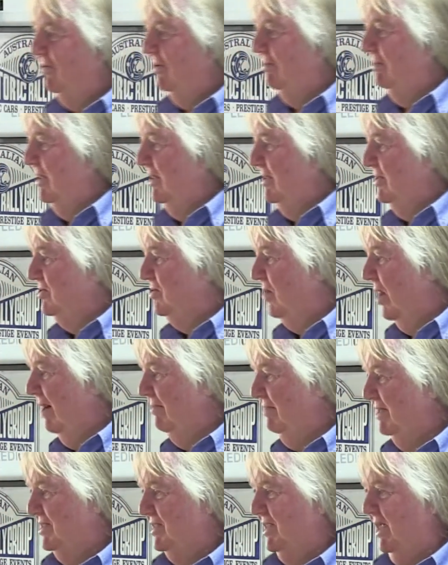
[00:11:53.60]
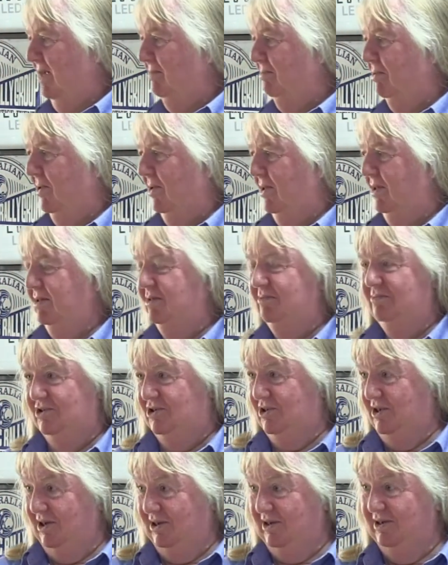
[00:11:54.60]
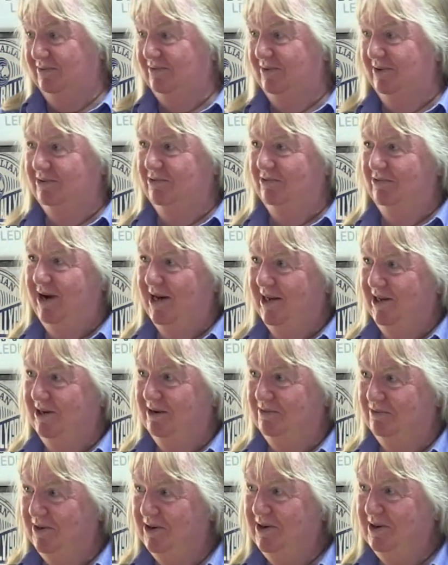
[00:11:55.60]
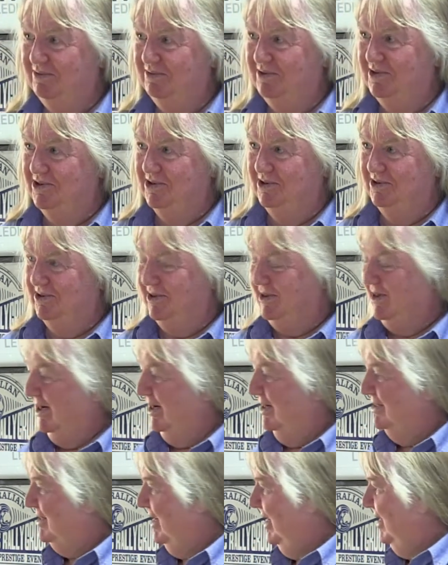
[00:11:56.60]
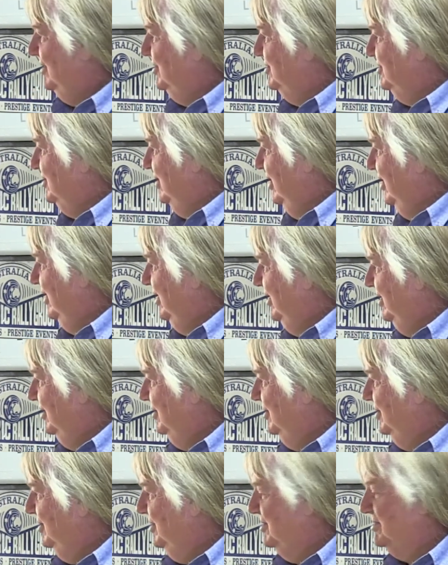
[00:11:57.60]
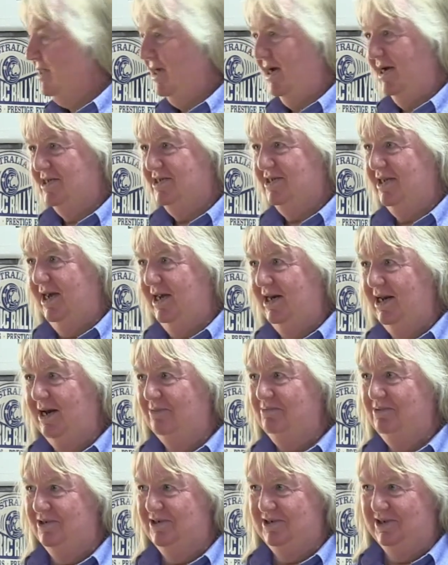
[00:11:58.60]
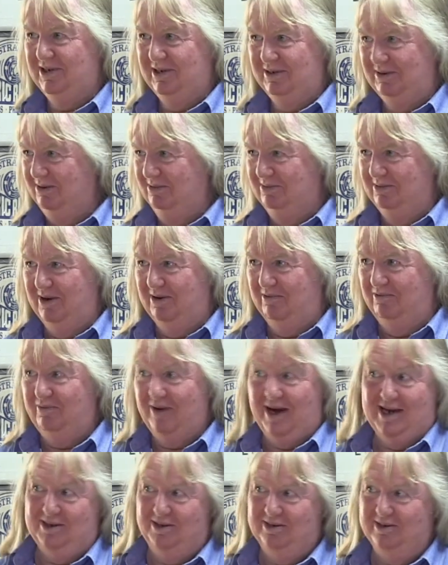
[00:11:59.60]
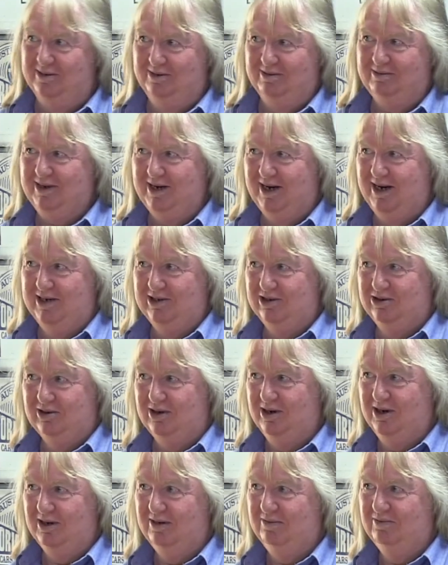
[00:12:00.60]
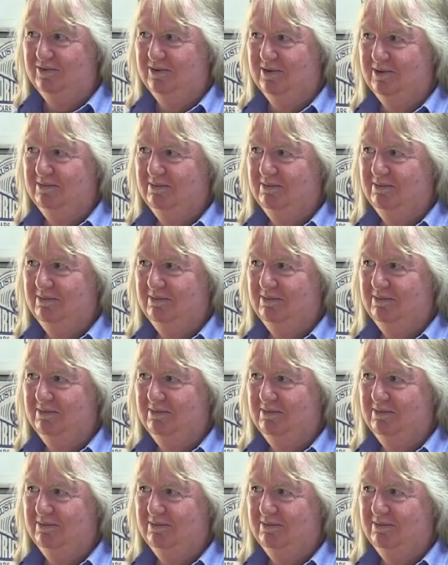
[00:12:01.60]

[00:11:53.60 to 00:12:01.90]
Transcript: from a driving standpoint, seeing you've rallied a few different sorts of cars, how's this car stand up as a fun car to drive?